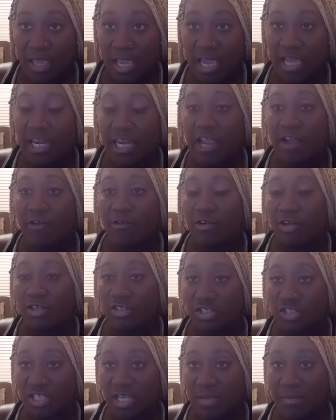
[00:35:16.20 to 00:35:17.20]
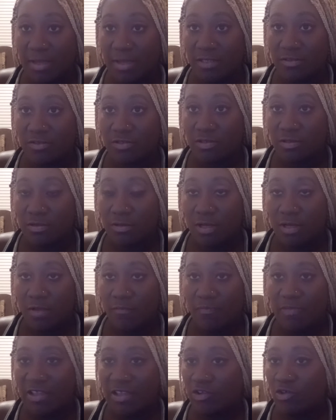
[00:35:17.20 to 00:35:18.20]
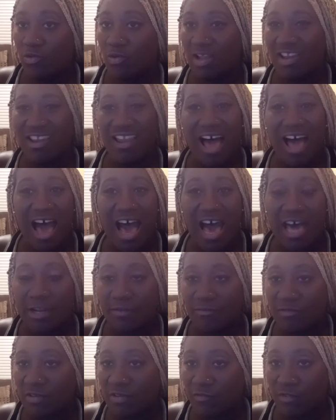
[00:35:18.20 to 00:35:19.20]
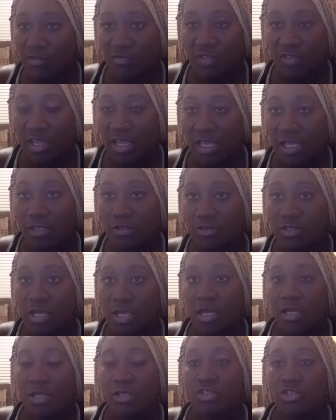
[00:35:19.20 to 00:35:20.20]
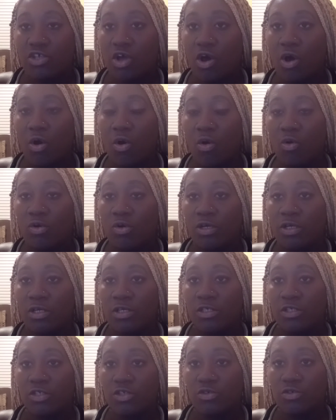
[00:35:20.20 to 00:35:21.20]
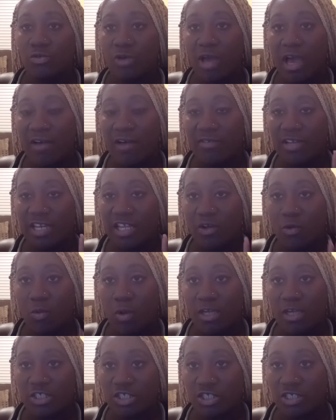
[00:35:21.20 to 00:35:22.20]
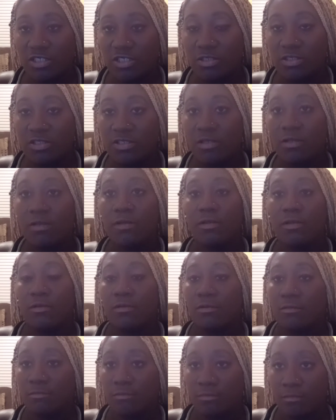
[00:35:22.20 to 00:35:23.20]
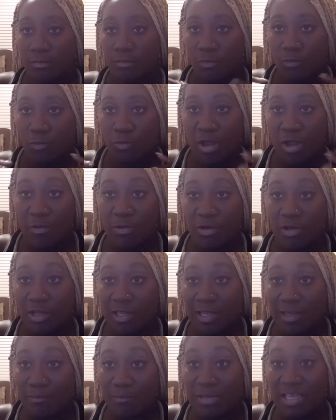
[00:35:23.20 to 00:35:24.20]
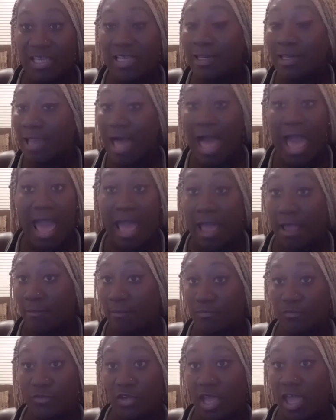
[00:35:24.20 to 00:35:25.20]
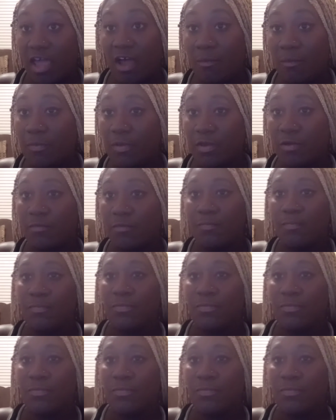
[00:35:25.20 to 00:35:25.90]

and Erica Simmons. They do a lot of different things. So if you have any questions, we would be glad to help you.